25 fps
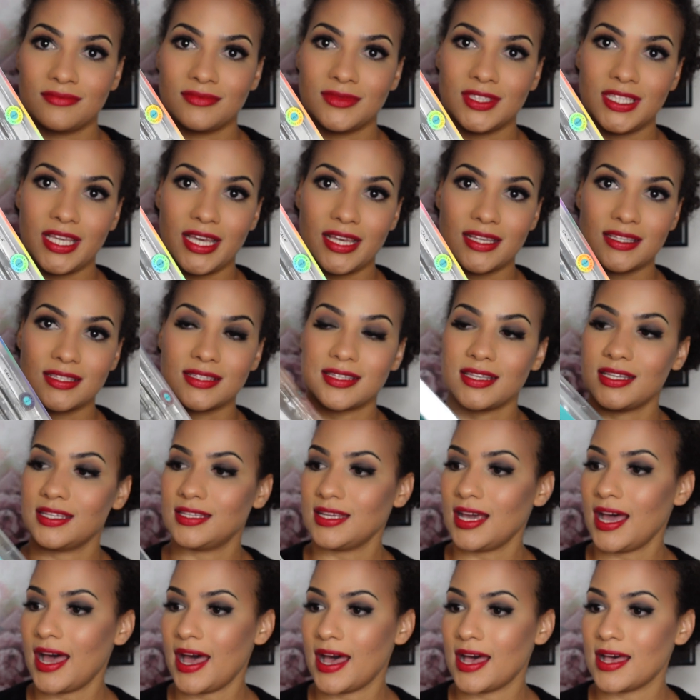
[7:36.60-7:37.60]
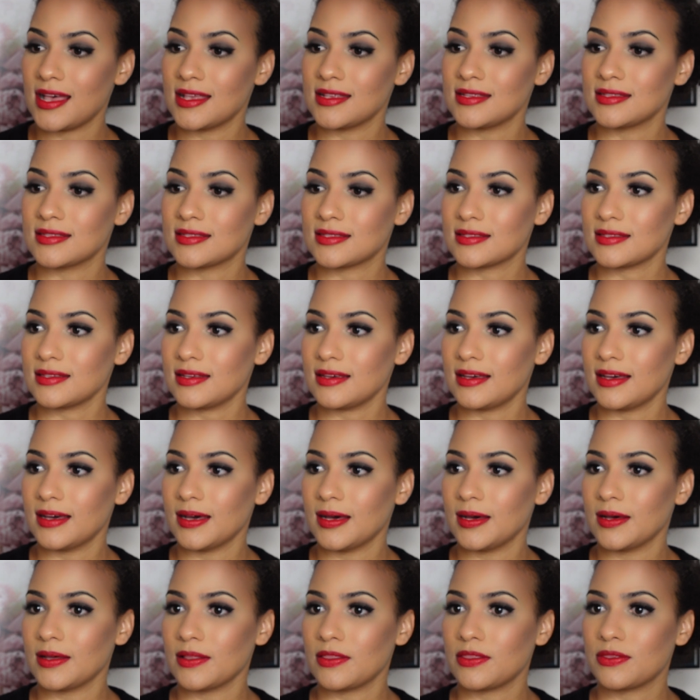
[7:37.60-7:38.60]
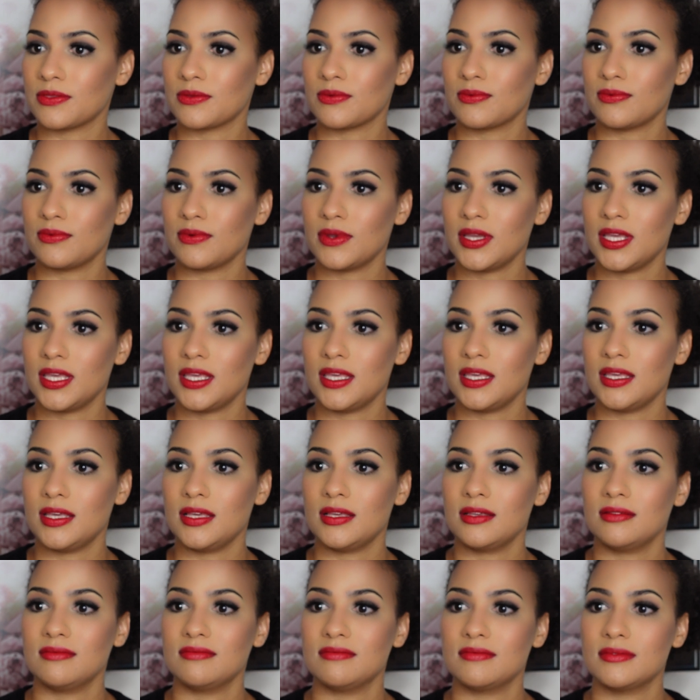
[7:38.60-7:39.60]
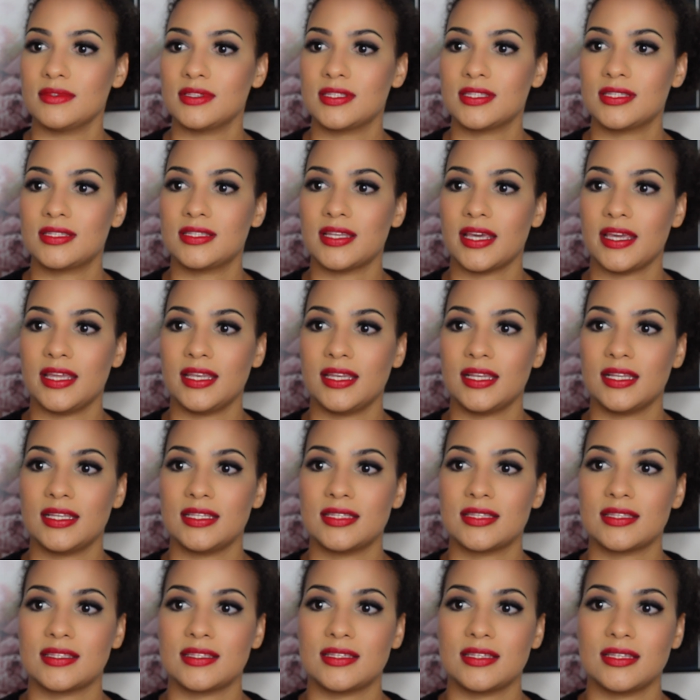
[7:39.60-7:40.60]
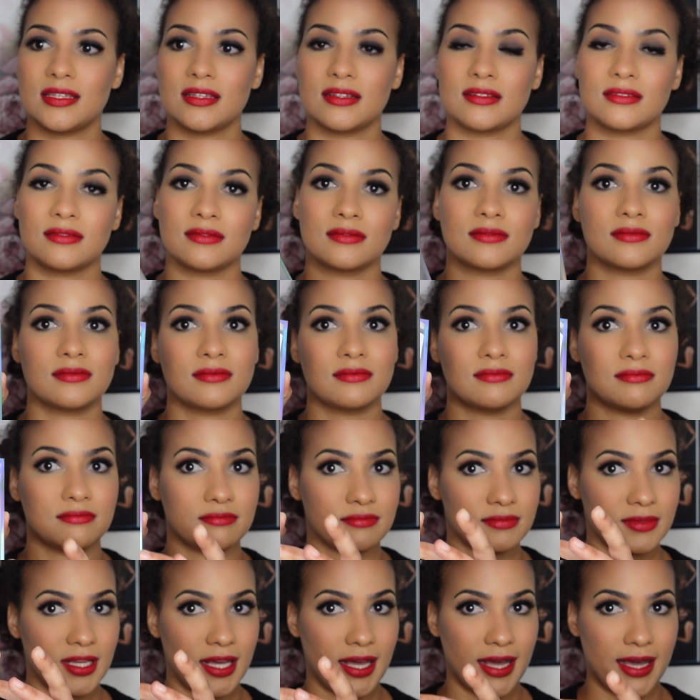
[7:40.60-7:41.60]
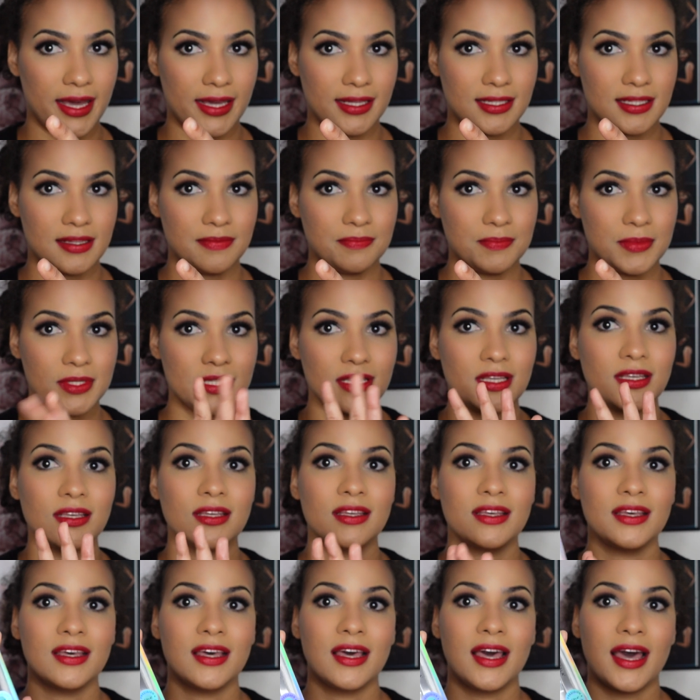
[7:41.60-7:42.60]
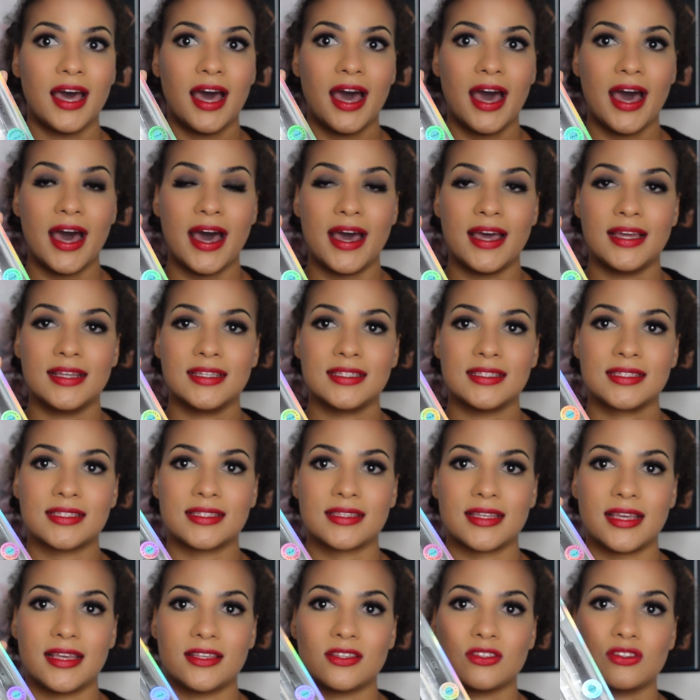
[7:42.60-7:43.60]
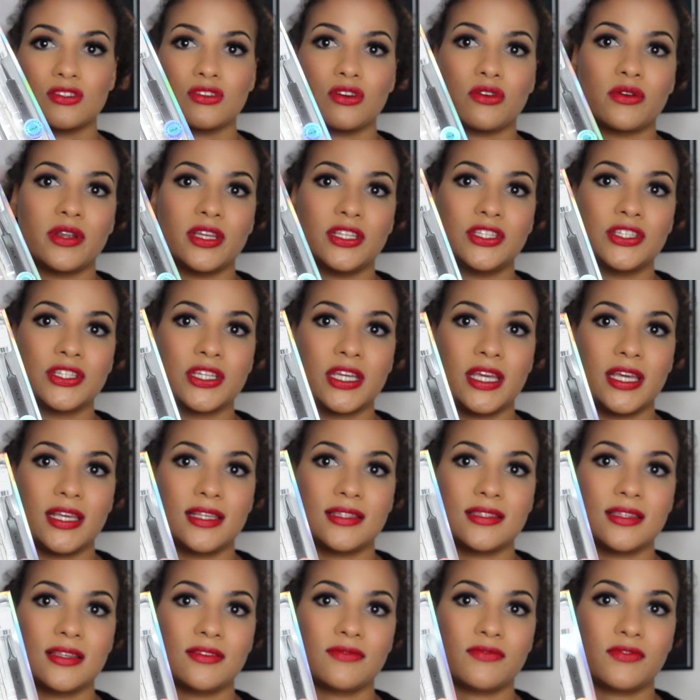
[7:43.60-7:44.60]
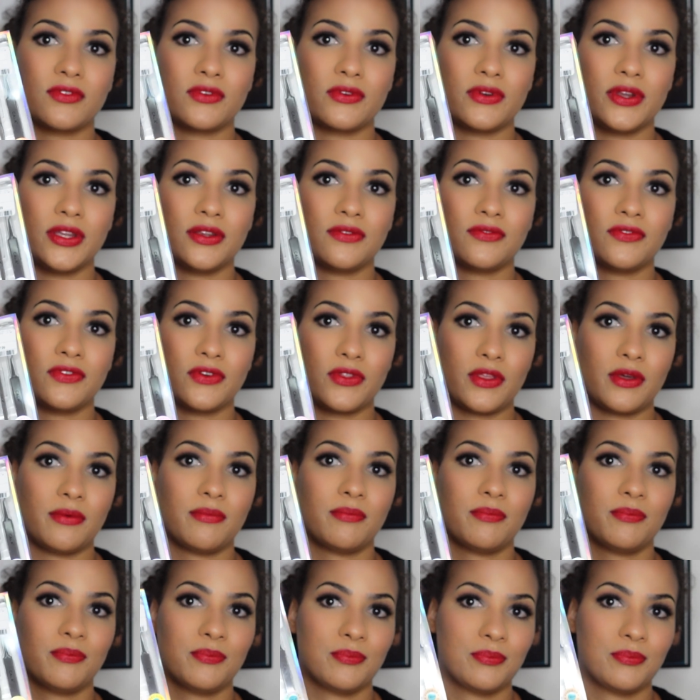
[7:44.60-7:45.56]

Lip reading: Yes, it has 3 stainless steel items and a storage casing for them.